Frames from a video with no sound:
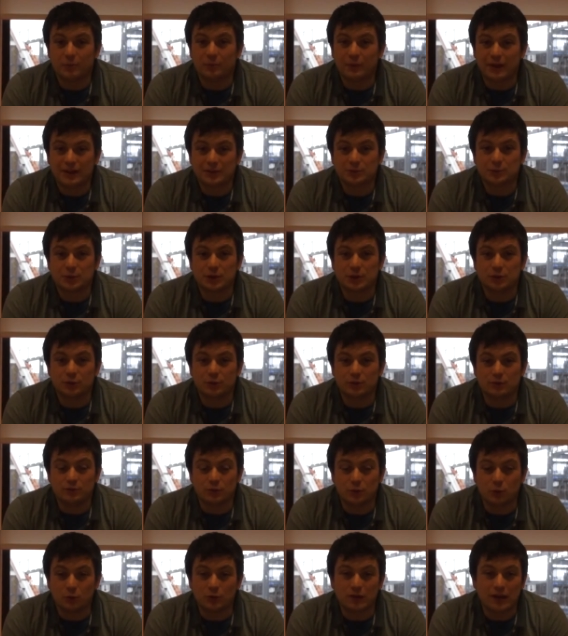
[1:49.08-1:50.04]
a battery you
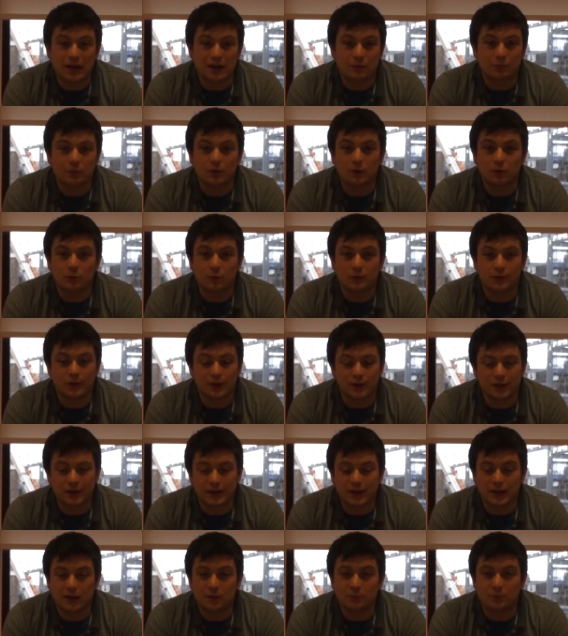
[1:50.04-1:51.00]
have no camera, without a
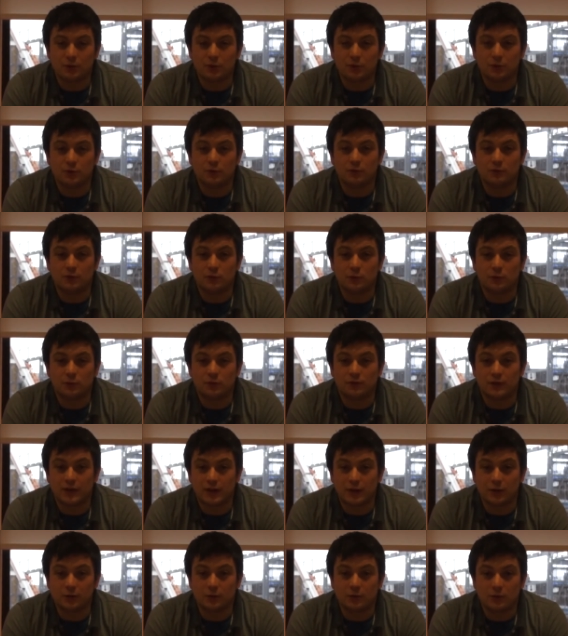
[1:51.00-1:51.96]
camera you have no
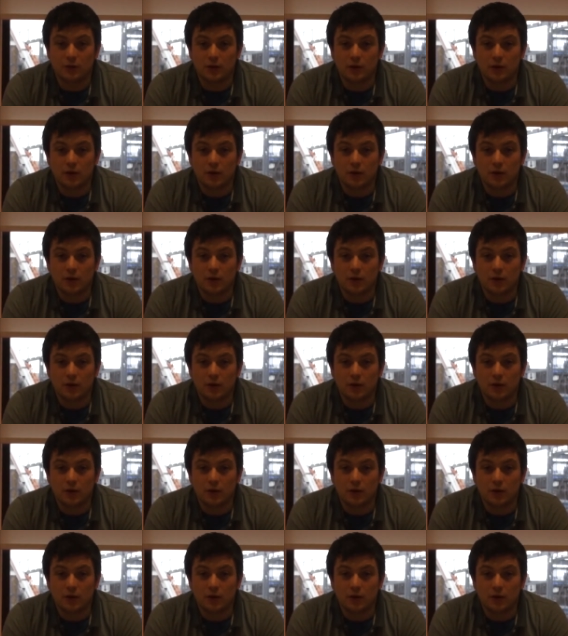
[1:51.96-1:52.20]
video.